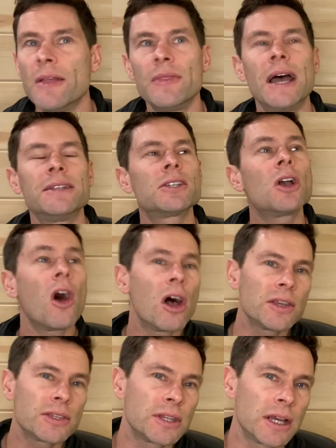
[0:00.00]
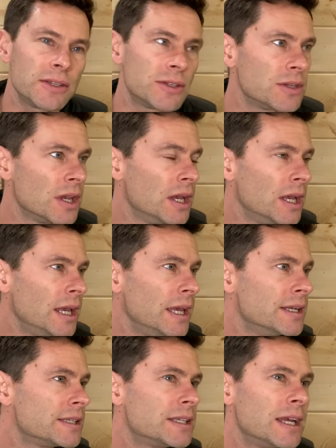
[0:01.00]
that's caused us, in
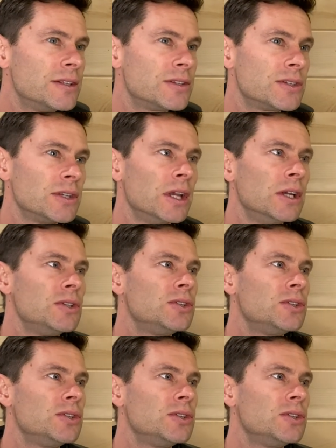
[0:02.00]
a sense,